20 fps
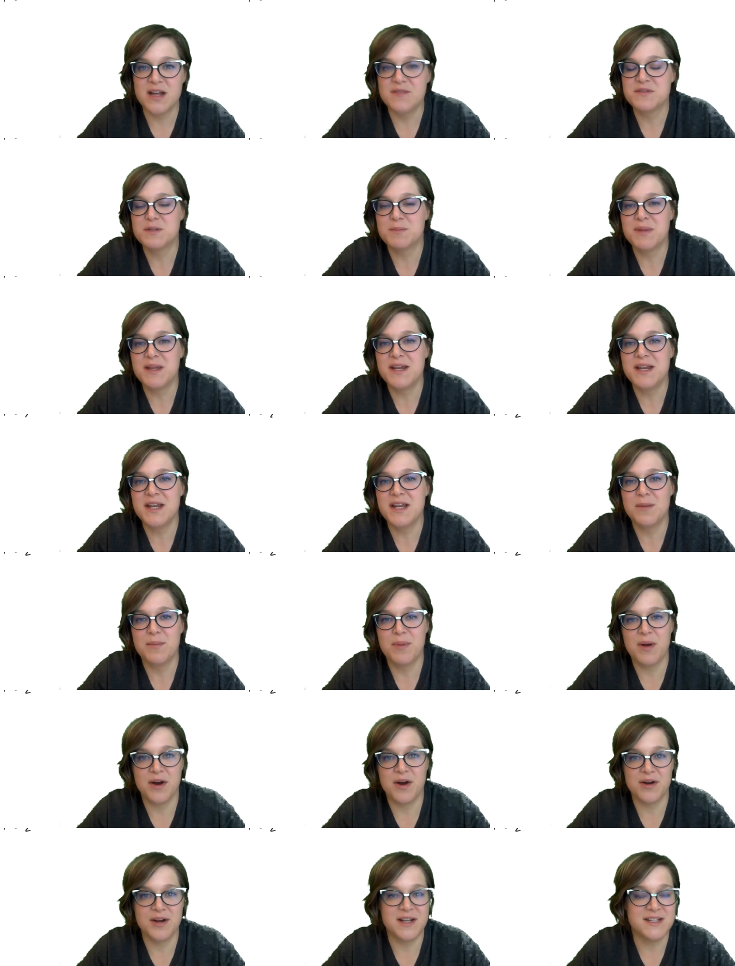of splitting it
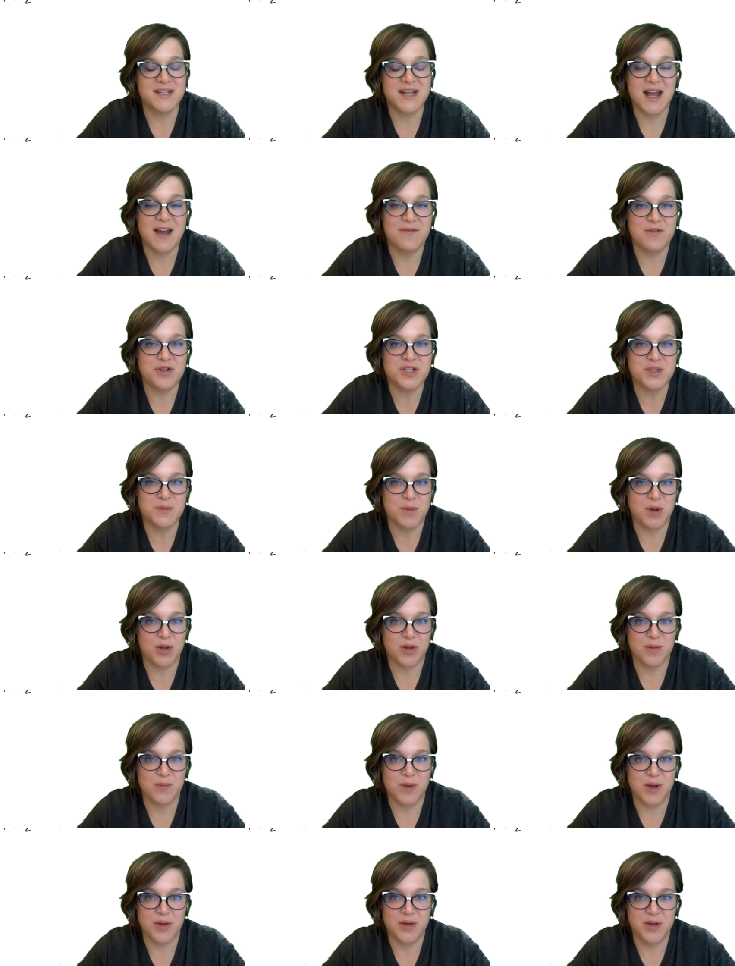apart into ever smaller
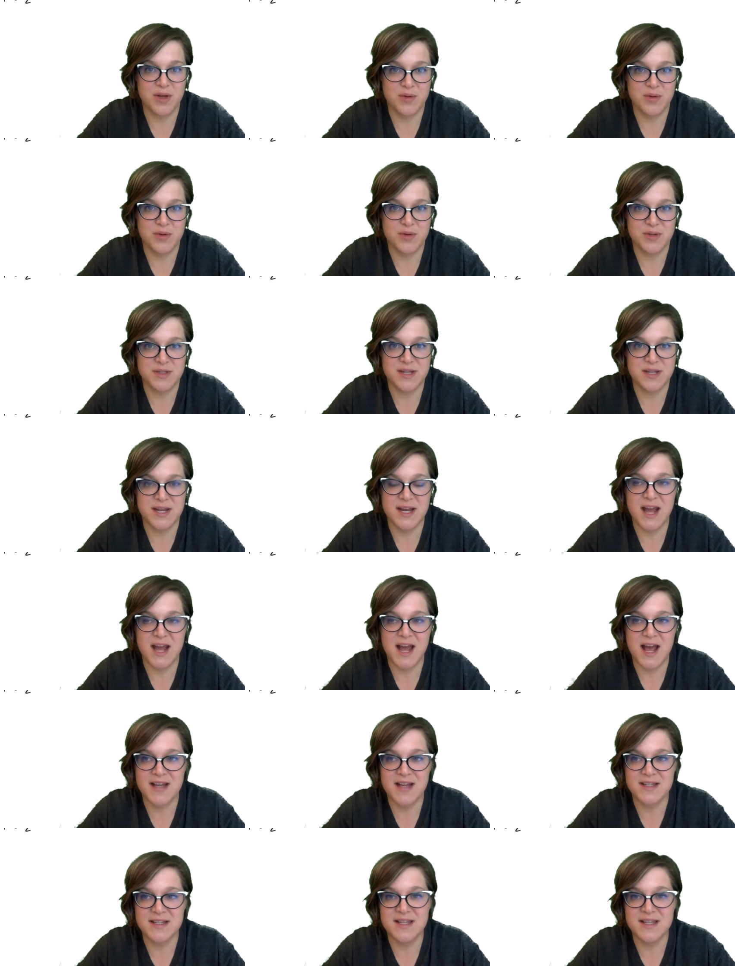molecules. And
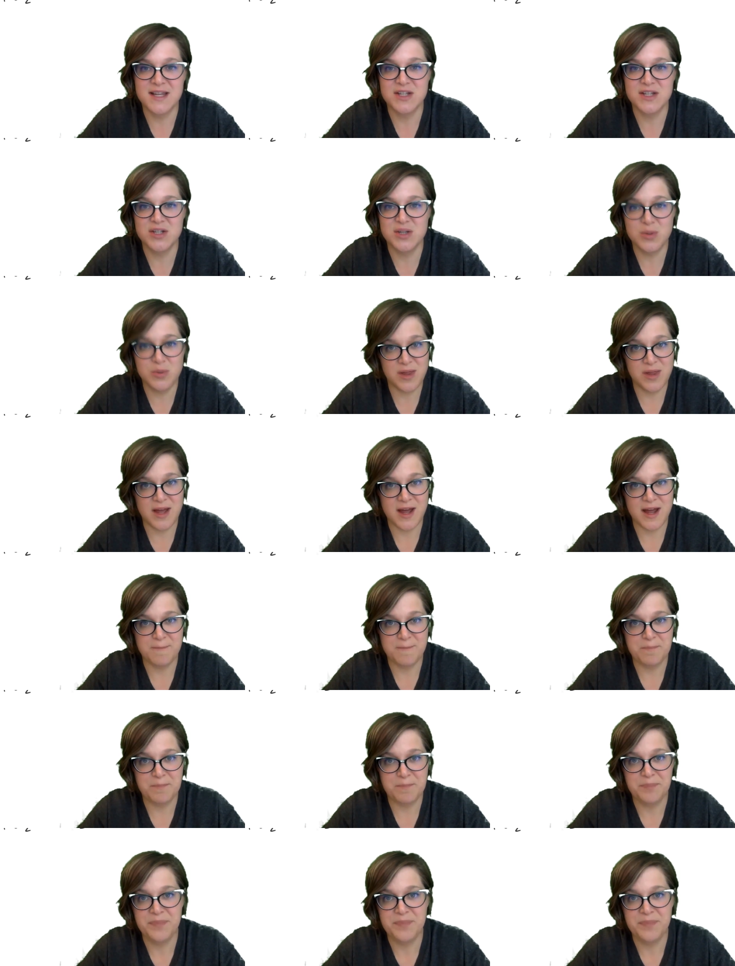as they do that,